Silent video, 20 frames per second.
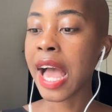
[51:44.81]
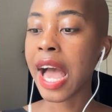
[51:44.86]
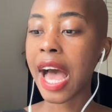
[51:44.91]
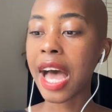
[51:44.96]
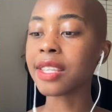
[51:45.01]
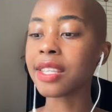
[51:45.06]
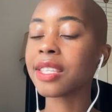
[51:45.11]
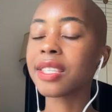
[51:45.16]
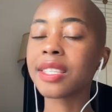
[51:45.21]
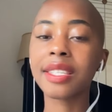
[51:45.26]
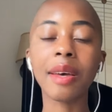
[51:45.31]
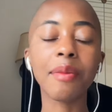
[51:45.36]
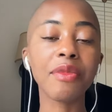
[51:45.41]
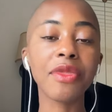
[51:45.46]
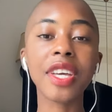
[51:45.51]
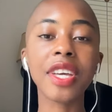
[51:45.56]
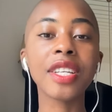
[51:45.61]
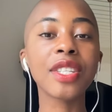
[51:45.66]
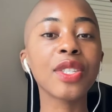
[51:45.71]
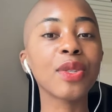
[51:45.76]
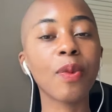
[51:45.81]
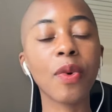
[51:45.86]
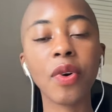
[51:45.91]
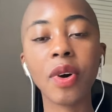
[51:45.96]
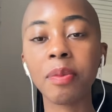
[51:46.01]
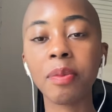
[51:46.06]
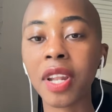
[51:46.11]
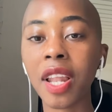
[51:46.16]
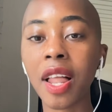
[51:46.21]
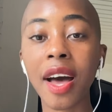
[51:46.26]
And some things will
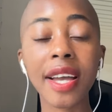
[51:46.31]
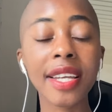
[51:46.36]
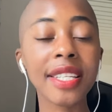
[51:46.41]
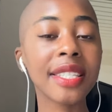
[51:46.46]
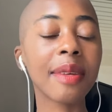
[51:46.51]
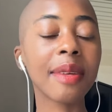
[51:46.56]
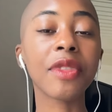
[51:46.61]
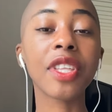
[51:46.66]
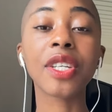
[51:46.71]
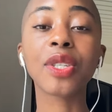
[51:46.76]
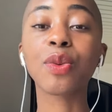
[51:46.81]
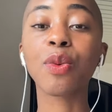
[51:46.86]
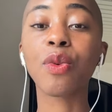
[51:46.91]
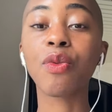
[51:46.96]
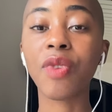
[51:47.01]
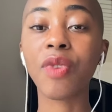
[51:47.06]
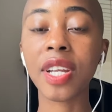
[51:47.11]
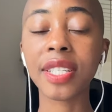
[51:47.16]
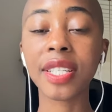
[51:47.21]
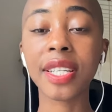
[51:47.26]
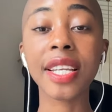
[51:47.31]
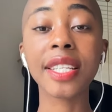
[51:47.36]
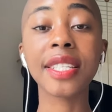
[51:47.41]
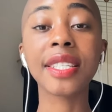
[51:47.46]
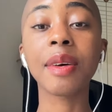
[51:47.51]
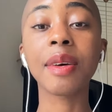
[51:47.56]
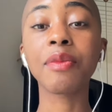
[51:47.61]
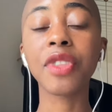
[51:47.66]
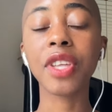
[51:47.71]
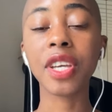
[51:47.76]
apply, some things will resonate,
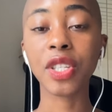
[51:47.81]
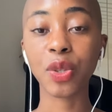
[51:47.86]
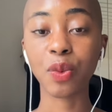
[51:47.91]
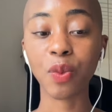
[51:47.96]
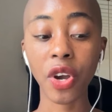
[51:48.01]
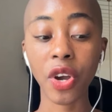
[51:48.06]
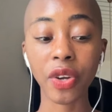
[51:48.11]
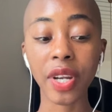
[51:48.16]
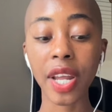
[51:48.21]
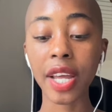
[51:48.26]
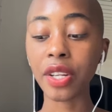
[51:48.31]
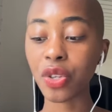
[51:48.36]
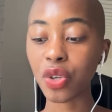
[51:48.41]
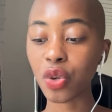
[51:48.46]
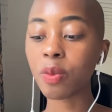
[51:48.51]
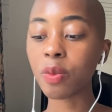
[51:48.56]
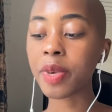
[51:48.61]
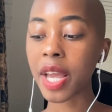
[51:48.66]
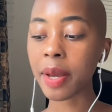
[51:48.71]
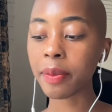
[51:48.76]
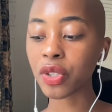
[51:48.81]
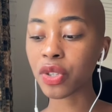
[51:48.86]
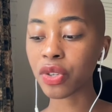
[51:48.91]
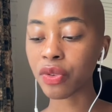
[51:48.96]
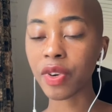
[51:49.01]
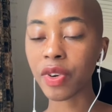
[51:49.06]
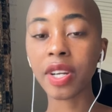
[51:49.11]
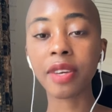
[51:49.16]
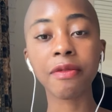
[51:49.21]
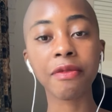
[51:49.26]
some things won't. And you'll be able to
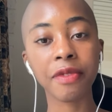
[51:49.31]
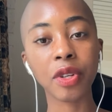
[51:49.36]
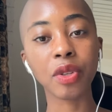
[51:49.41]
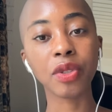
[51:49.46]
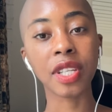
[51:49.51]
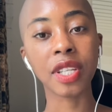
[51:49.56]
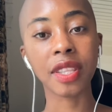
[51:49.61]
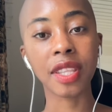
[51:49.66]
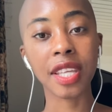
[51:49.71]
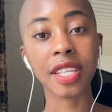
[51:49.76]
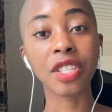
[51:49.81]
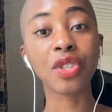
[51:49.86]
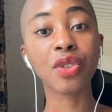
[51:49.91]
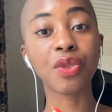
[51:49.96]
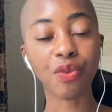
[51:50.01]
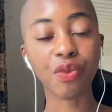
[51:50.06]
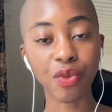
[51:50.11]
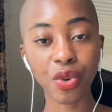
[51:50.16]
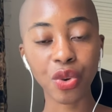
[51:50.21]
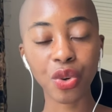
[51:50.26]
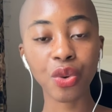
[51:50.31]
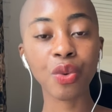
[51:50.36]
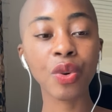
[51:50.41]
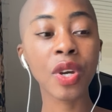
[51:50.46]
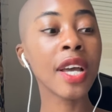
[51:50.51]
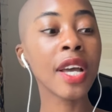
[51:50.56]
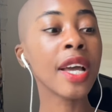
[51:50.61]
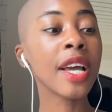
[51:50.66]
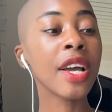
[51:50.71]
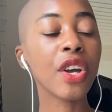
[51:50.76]
really filter this through
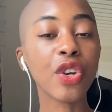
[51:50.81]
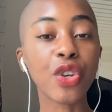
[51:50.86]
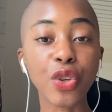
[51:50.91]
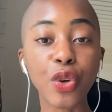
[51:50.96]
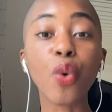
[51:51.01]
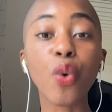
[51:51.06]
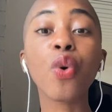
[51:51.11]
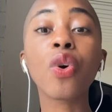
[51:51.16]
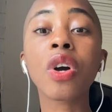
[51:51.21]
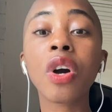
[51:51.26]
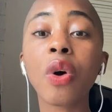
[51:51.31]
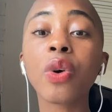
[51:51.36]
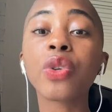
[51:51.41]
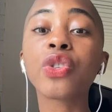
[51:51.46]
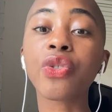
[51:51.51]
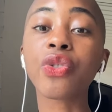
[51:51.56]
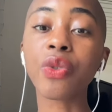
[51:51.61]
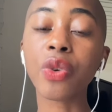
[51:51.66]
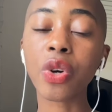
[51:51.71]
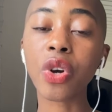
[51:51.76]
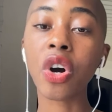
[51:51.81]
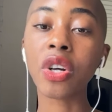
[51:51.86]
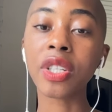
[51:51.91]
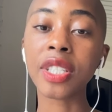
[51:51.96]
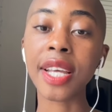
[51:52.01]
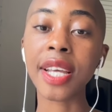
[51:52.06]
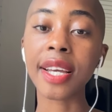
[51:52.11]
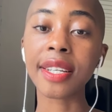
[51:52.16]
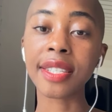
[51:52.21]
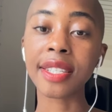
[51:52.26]
your cultural
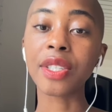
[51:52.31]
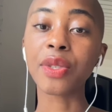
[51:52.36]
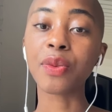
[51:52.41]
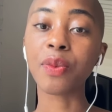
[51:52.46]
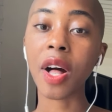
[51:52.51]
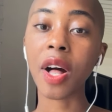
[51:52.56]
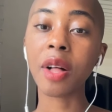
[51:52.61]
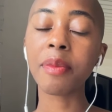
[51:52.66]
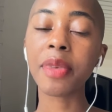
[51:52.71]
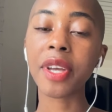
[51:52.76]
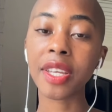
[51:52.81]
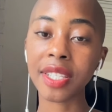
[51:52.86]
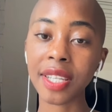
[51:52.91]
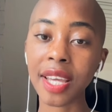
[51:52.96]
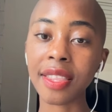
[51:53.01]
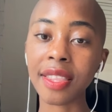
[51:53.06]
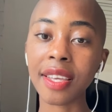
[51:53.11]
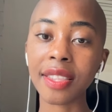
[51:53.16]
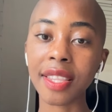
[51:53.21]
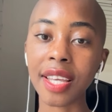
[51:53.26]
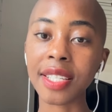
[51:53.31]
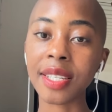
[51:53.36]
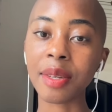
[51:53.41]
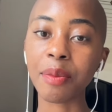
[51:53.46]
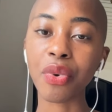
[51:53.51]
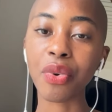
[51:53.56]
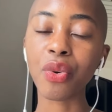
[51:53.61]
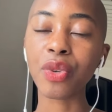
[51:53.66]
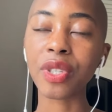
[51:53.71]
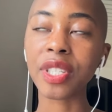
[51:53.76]
context as well, because I think that's
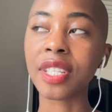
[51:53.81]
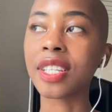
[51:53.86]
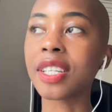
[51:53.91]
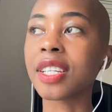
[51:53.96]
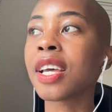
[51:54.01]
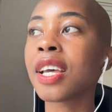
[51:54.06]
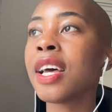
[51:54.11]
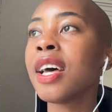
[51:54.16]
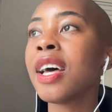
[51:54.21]
important.